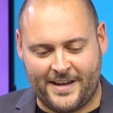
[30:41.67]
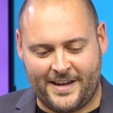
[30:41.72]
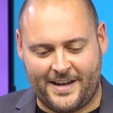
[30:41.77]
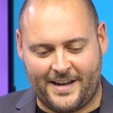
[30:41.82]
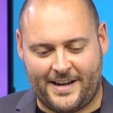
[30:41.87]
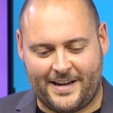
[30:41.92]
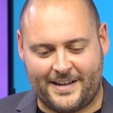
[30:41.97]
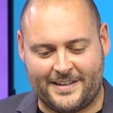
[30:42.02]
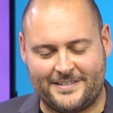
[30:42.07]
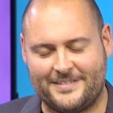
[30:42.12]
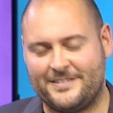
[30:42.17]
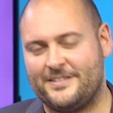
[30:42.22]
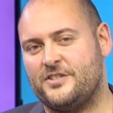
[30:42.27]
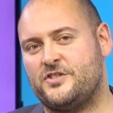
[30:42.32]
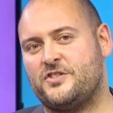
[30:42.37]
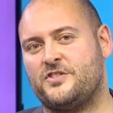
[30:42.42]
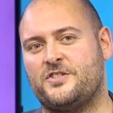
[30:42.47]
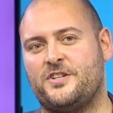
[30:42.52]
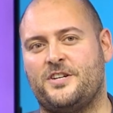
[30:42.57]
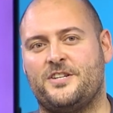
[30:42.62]
And
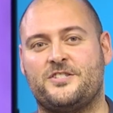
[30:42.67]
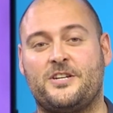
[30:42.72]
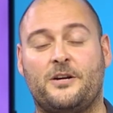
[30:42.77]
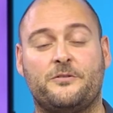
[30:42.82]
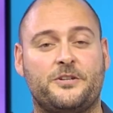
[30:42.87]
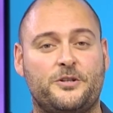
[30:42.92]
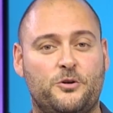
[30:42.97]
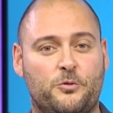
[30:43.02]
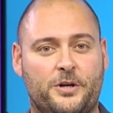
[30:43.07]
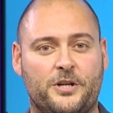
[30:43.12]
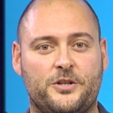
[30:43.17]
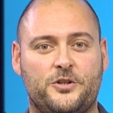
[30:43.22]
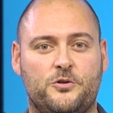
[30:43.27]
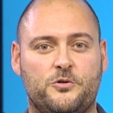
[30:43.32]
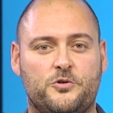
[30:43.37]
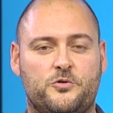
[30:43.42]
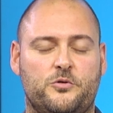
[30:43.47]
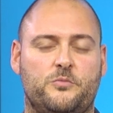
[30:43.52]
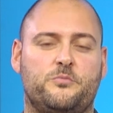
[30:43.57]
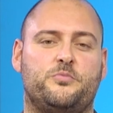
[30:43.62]
this is something you can
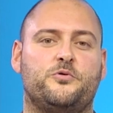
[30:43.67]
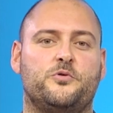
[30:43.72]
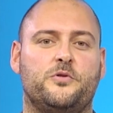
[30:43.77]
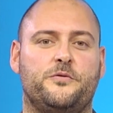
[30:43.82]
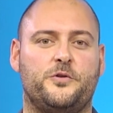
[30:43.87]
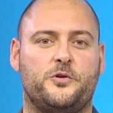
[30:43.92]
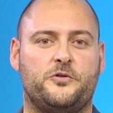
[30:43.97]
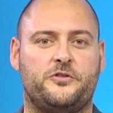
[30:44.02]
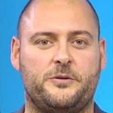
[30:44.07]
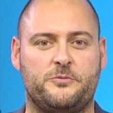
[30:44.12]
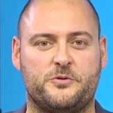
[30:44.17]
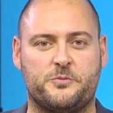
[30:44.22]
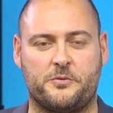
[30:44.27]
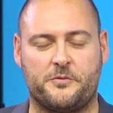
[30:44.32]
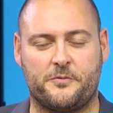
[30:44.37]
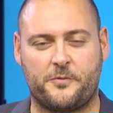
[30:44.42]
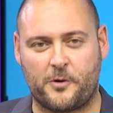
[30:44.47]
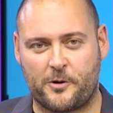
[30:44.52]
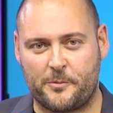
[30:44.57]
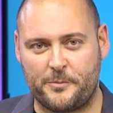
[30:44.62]
use to improve your team's
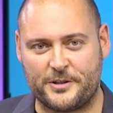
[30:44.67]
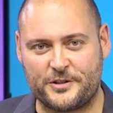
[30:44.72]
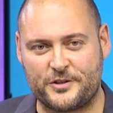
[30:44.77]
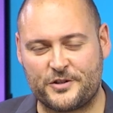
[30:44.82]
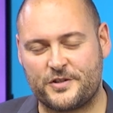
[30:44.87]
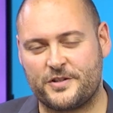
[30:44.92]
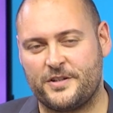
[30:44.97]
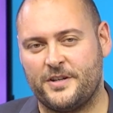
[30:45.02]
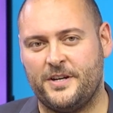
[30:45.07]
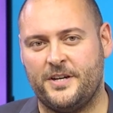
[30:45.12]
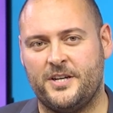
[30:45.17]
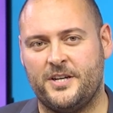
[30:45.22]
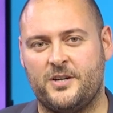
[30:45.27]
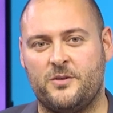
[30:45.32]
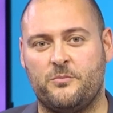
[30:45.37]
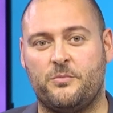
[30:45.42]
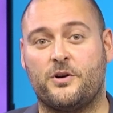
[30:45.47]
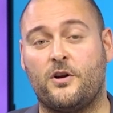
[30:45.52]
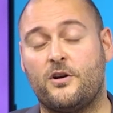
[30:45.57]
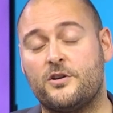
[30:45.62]
performance,
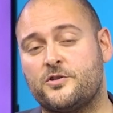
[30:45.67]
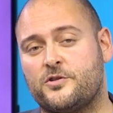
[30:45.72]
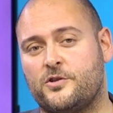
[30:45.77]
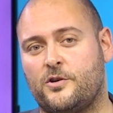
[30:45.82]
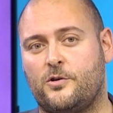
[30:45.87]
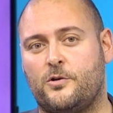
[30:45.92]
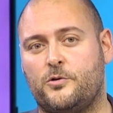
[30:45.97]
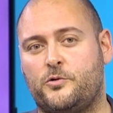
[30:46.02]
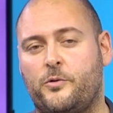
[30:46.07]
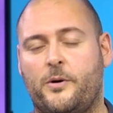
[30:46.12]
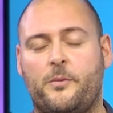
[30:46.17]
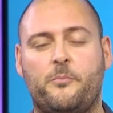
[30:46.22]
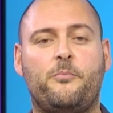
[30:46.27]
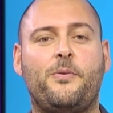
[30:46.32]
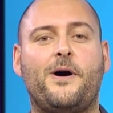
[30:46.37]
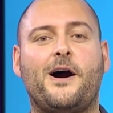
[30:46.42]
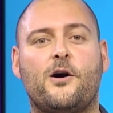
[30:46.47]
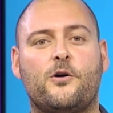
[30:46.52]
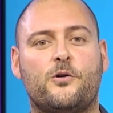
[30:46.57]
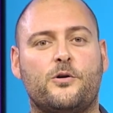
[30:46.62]
but also to
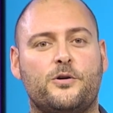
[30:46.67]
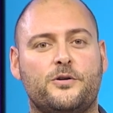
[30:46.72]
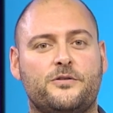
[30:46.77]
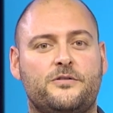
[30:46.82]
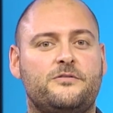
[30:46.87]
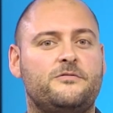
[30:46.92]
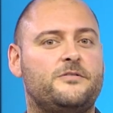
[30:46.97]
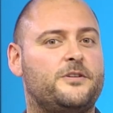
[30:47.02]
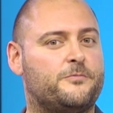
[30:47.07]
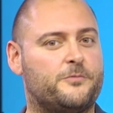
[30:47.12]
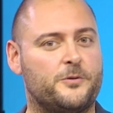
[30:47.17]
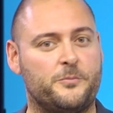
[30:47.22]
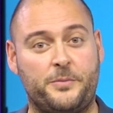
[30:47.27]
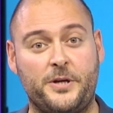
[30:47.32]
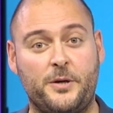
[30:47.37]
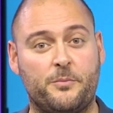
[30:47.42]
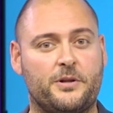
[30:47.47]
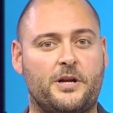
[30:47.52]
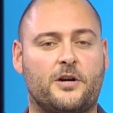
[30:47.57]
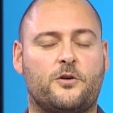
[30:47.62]
empower different
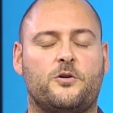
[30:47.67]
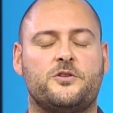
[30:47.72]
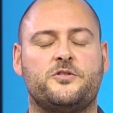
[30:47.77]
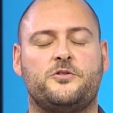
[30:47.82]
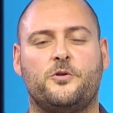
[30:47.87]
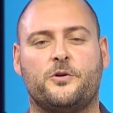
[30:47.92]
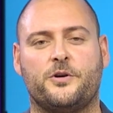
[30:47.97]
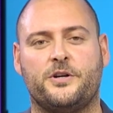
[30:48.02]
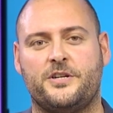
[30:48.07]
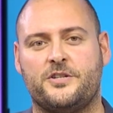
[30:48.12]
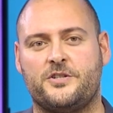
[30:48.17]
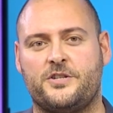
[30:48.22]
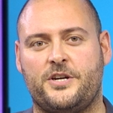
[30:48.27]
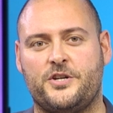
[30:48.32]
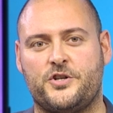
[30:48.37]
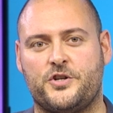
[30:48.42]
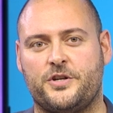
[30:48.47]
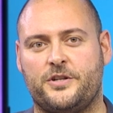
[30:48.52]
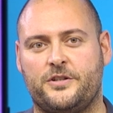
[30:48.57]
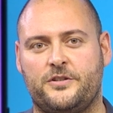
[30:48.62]
people across the
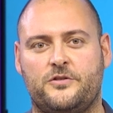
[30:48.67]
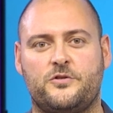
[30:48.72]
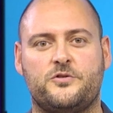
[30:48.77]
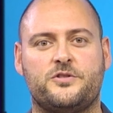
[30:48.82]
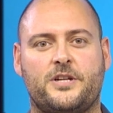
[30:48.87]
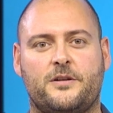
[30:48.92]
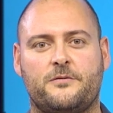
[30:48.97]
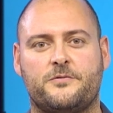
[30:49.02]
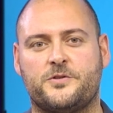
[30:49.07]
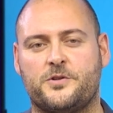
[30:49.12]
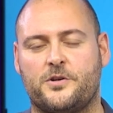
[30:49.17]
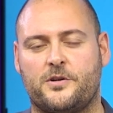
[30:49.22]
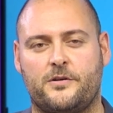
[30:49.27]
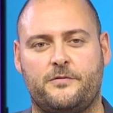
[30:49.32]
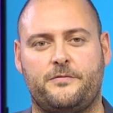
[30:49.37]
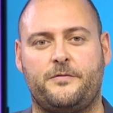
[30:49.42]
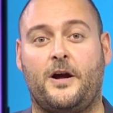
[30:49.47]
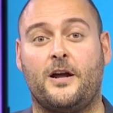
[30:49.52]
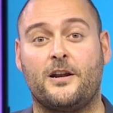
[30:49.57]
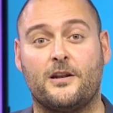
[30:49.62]
organization to
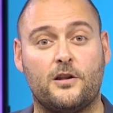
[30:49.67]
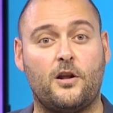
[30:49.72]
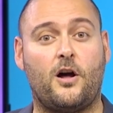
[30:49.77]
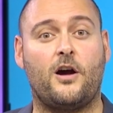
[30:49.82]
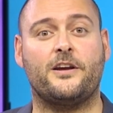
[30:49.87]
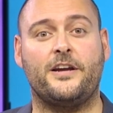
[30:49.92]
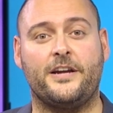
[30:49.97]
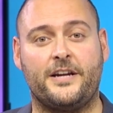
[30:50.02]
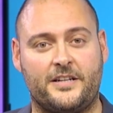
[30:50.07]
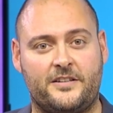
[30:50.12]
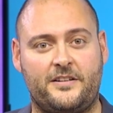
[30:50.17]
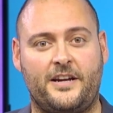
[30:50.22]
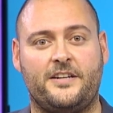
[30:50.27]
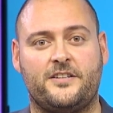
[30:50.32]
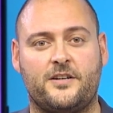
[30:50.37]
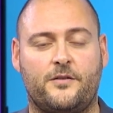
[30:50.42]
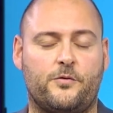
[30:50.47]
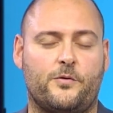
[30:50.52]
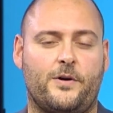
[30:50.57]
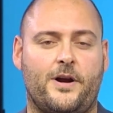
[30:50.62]
self-serve, unlocking
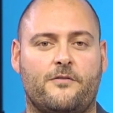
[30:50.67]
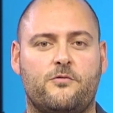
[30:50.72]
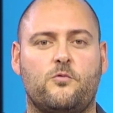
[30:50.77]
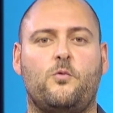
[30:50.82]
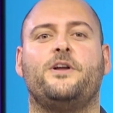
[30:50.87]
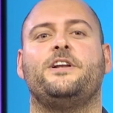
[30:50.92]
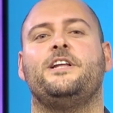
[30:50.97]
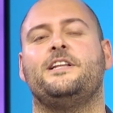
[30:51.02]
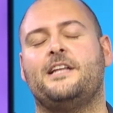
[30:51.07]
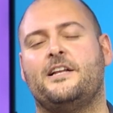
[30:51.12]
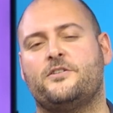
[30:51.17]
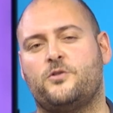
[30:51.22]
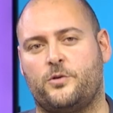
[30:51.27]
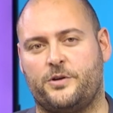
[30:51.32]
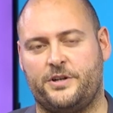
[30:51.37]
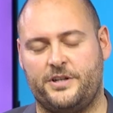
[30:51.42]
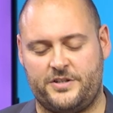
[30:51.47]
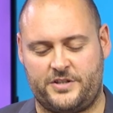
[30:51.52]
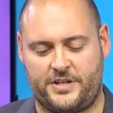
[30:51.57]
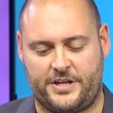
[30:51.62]
data for everyone in that
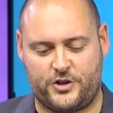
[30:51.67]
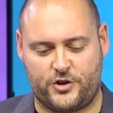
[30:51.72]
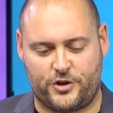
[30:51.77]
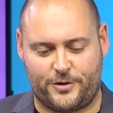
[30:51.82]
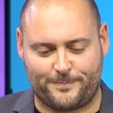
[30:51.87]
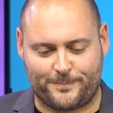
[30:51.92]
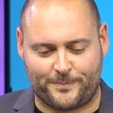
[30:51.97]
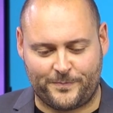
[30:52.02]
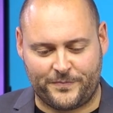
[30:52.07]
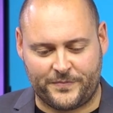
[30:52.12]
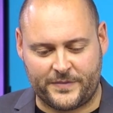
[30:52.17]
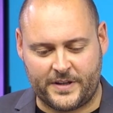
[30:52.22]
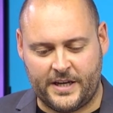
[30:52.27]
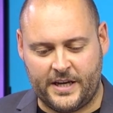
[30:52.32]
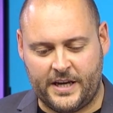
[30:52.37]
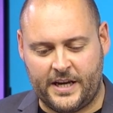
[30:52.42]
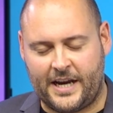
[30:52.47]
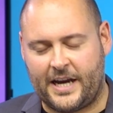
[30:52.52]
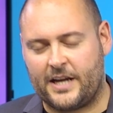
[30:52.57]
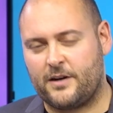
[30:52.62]
organization.
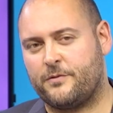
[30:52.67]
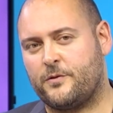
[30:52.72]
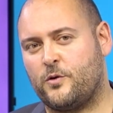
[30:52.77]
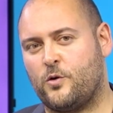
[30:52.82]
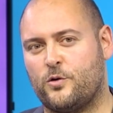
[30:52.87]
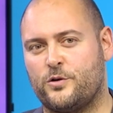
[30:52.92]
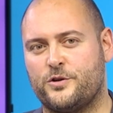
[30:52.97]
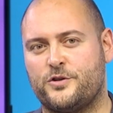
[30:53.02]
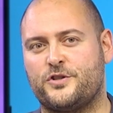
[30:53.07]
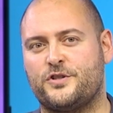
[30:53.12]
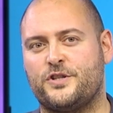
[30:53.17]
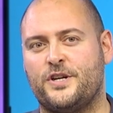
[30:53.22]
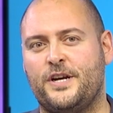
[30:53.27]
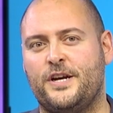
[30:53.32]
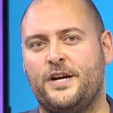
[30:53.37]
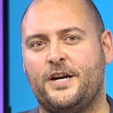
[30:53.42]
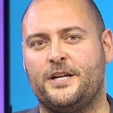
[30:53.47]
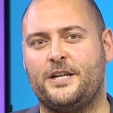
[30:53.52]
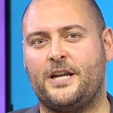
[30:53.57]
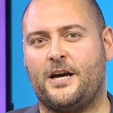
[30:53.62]
And of course,
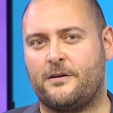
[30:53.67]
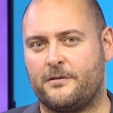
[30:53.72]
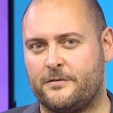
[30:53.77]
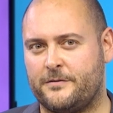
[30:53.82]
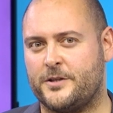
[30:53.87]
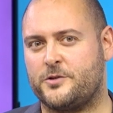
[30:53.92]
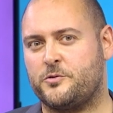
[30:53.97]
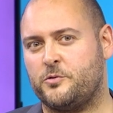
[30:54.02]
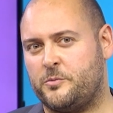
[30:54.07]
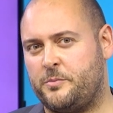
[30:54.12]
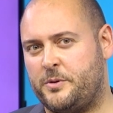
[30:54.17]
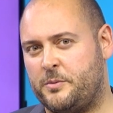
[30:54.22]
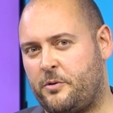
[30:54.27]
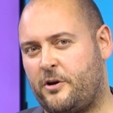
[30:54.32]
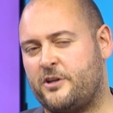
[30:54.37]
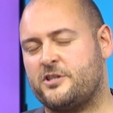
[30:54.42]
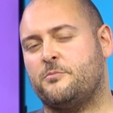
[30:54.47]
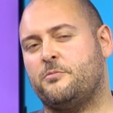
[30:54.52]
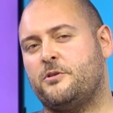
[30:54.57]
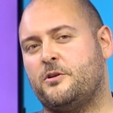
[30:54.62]
none of this would be
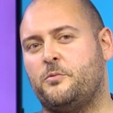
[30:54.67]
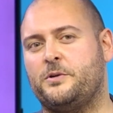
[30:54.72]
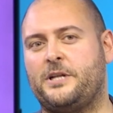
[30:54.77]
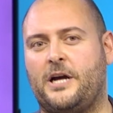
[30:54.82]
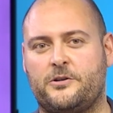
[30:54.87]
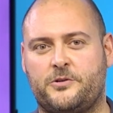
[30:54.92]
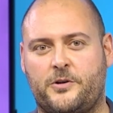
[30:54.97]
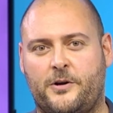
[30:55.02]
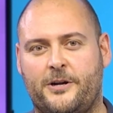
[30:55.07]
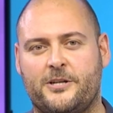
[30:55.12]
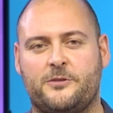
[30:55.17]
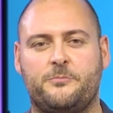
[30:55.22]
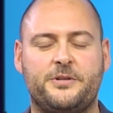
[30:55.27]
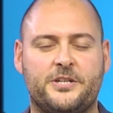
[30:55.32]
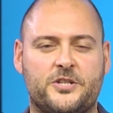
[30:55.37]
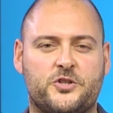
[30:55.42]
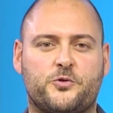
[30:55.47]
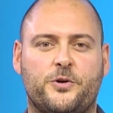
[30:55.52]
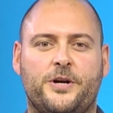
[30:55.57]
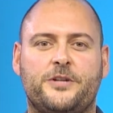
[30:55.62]
possible without our
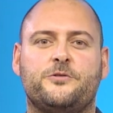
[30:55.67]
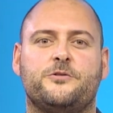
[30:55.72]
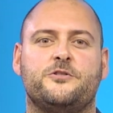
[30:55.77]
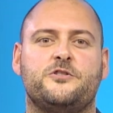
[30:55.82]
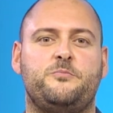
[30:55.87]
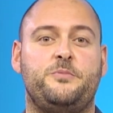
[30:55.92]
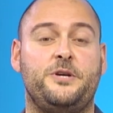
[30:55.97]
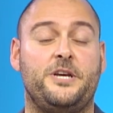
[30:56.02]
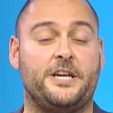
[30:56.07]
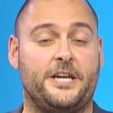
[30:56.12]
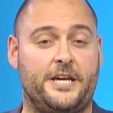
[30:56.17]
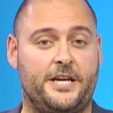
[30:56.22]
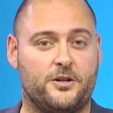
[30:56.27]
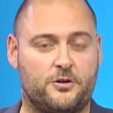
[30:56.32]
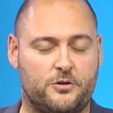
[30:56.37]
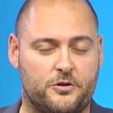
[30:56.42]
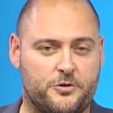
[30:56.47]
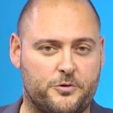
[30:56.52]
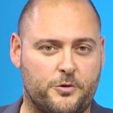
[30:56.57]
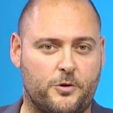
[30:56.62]
administrators being in
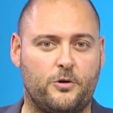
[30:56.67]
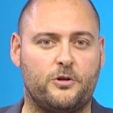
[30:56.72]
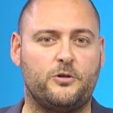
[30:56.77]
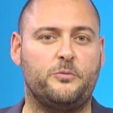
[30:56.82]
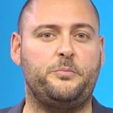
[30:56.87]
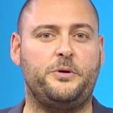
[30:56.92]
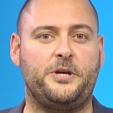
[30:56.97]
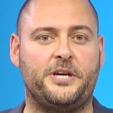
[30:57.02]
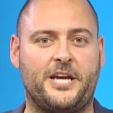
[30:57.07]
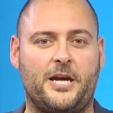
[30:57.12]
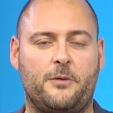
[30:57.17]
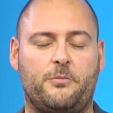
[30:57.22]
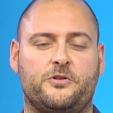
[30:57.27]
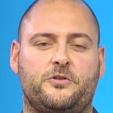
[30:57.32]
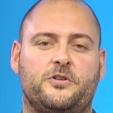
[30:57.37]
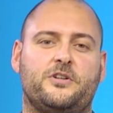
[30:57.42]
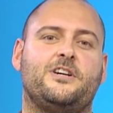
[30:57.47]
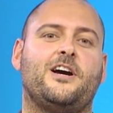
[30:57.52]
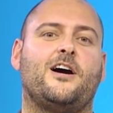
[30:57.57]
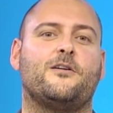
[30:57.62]
control, being able
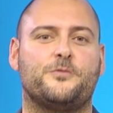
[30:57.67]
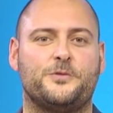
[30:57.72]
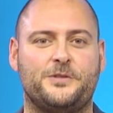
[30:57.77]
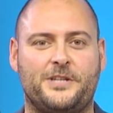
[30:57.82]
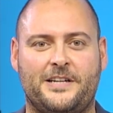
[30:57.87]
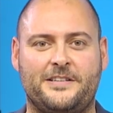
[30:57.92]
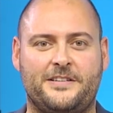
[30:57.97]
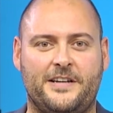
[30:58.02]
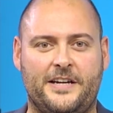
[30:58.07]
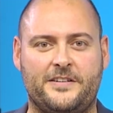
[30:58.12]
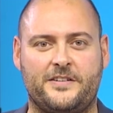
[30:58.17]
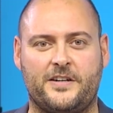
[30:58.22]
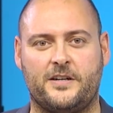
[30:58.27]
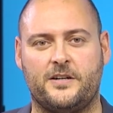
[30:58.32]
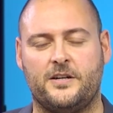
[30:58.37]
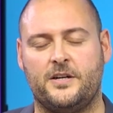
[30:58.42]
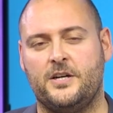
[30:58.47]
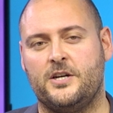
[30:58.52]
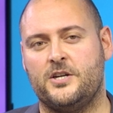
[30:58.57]
to govern that data.